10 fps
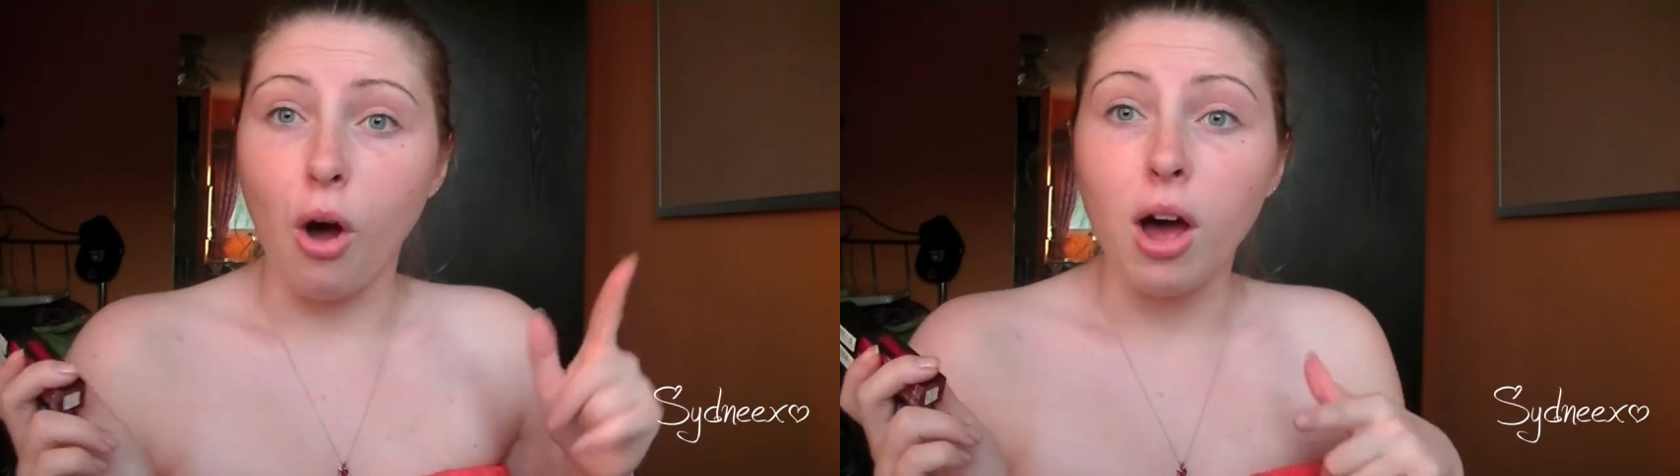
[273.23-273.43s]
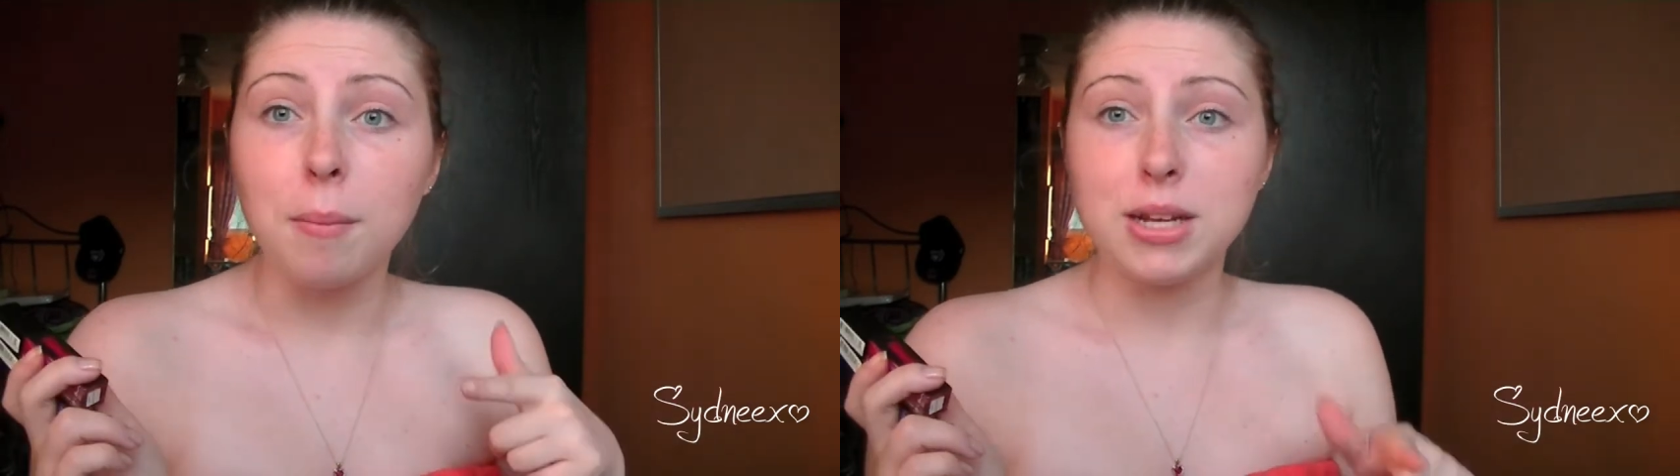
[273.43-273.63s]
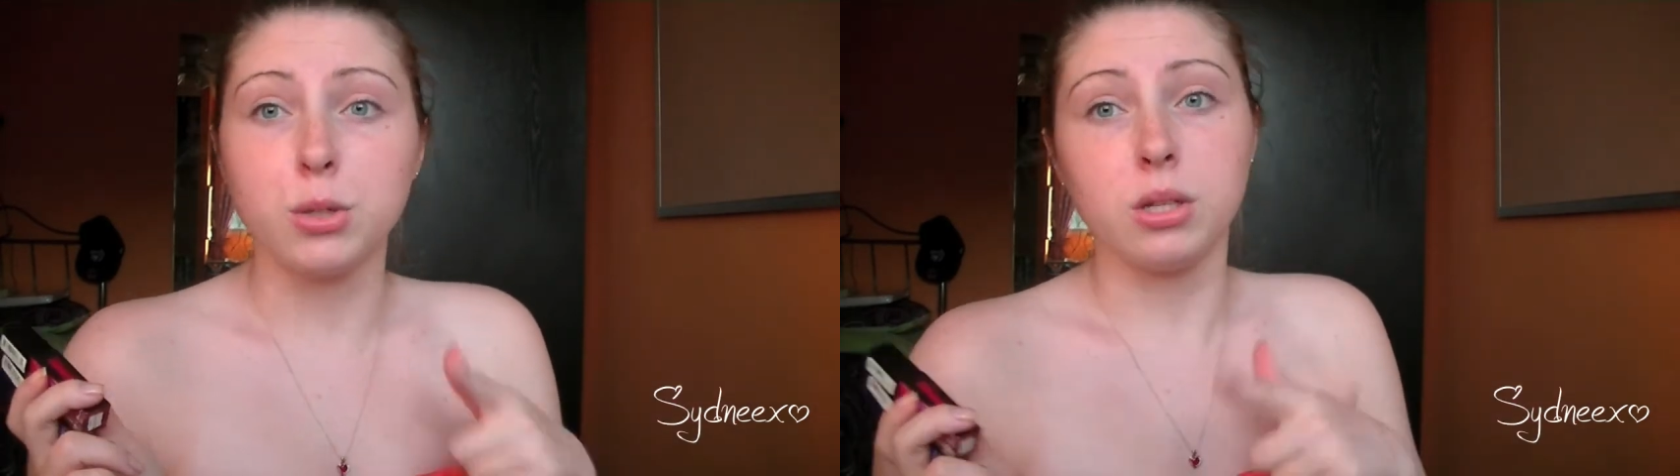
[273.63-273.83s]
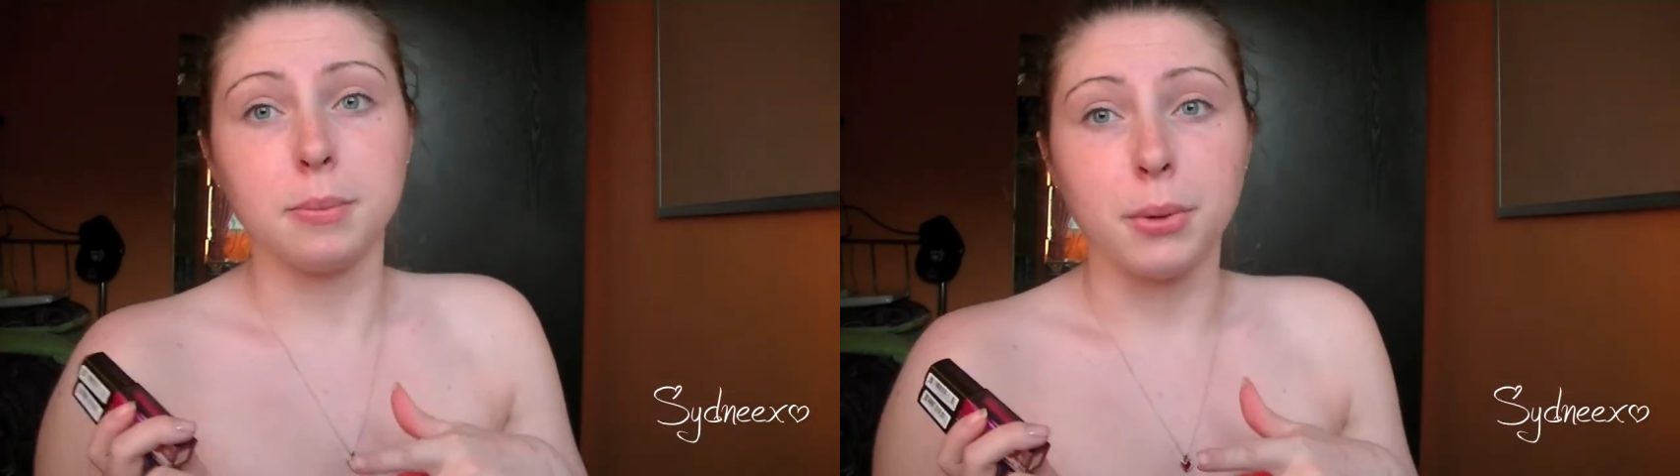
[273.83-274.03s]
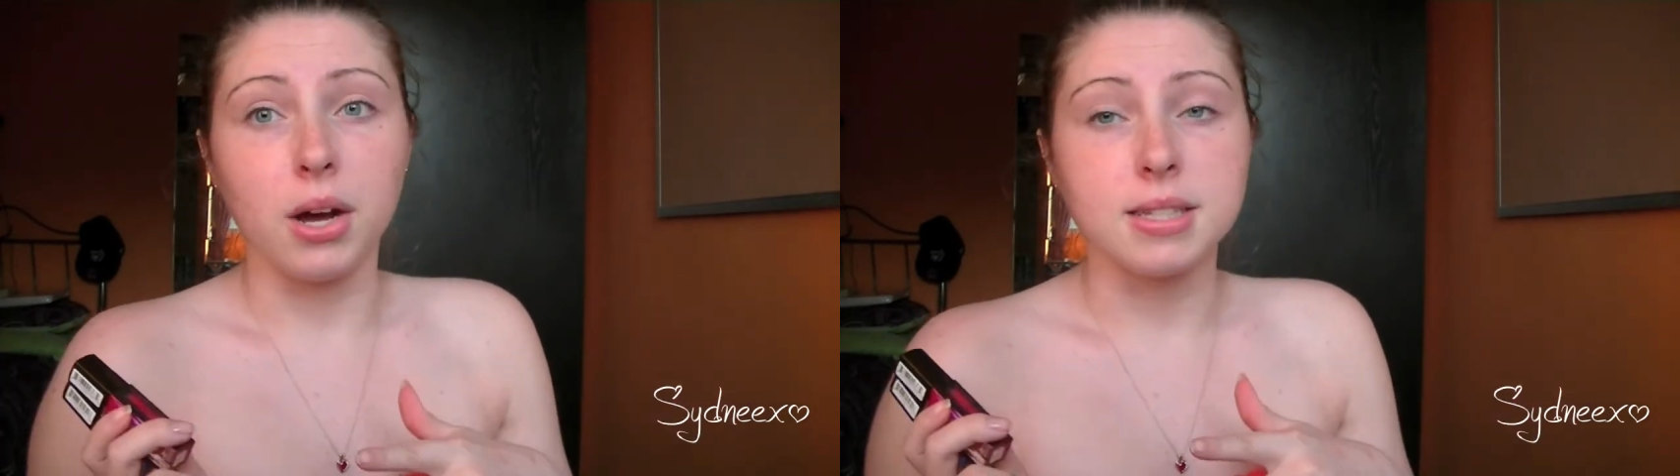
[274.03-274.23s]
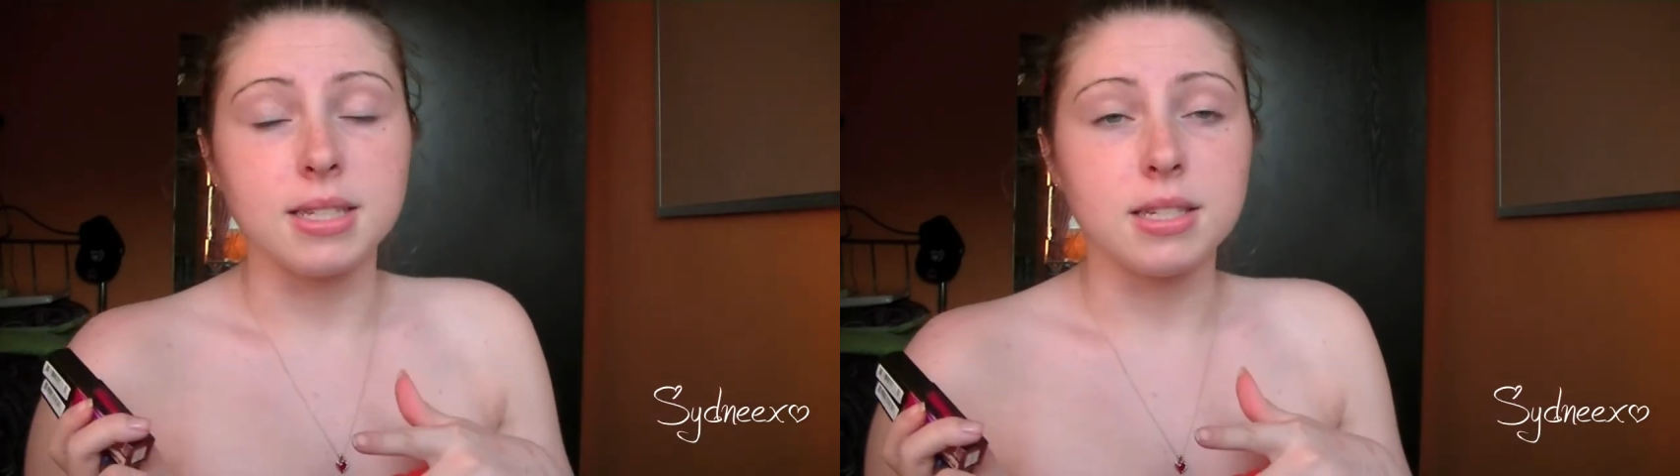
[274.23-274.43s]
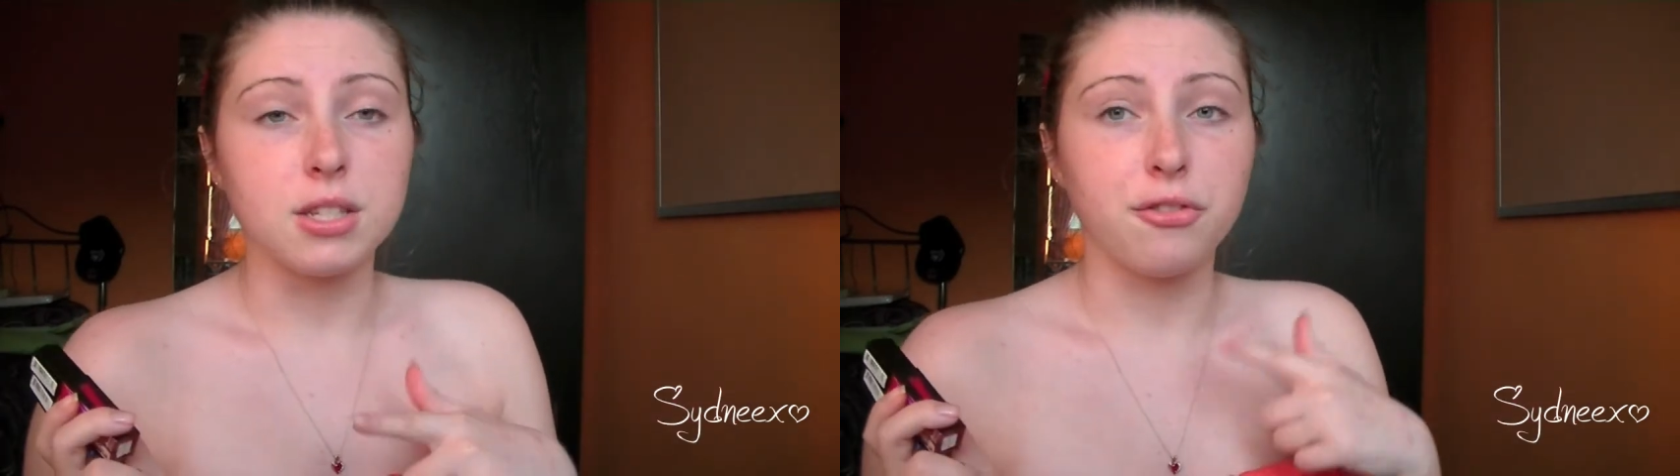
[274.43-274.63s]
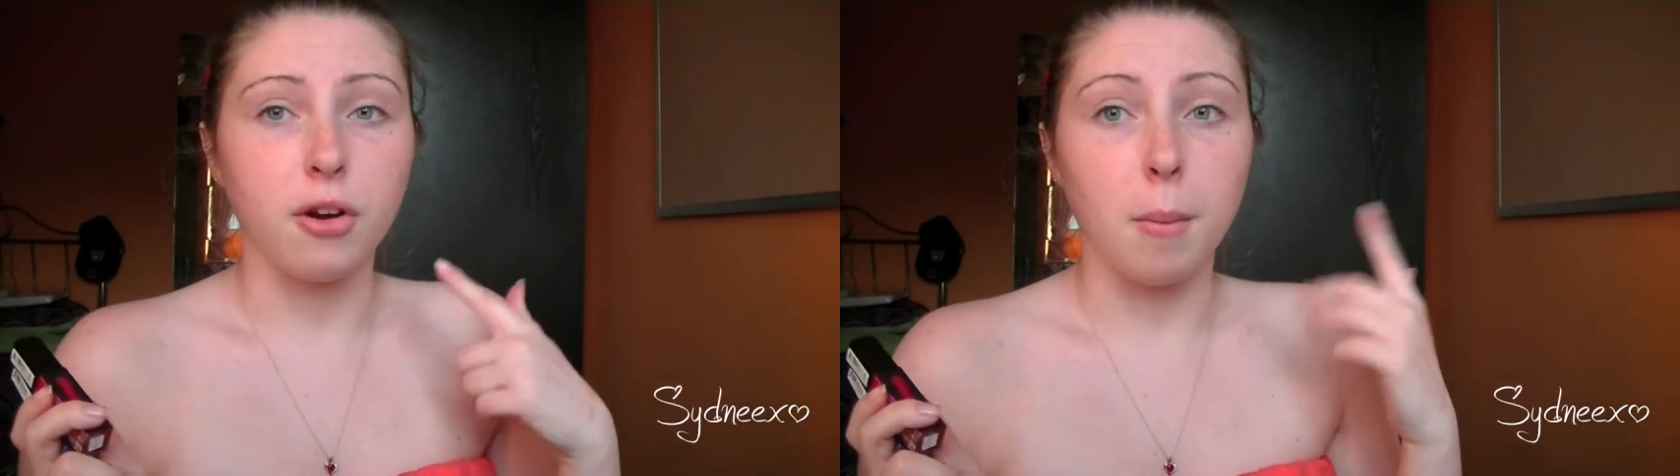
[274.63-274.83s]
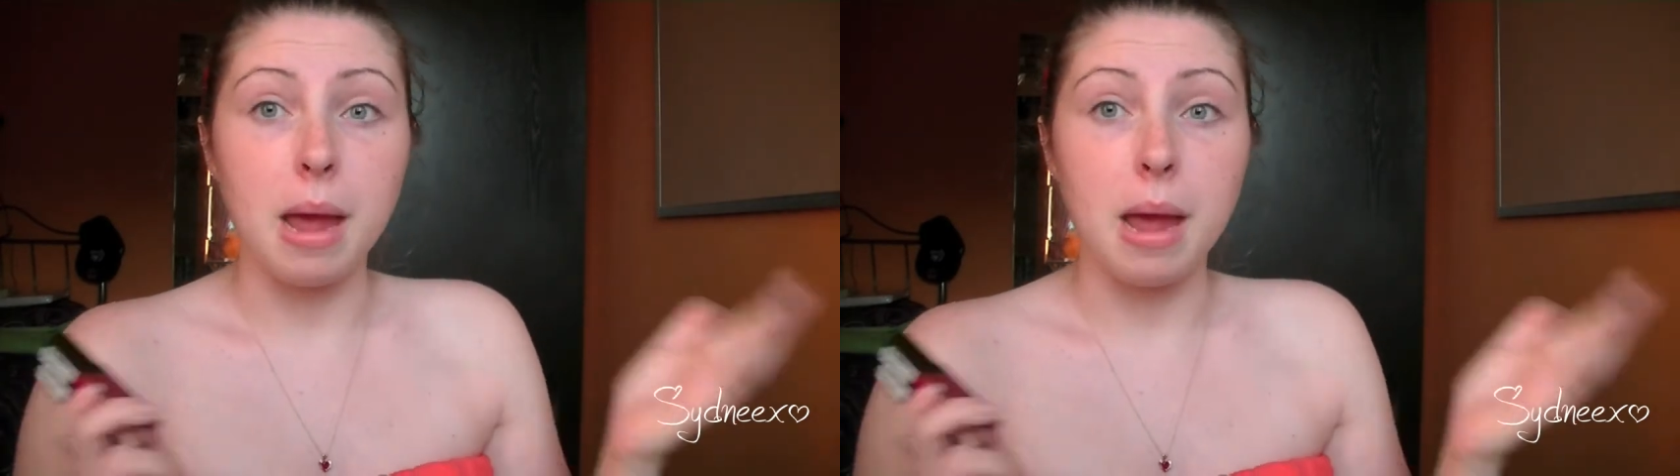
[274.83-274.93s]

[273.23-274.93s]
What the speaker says: on my Julep boxes from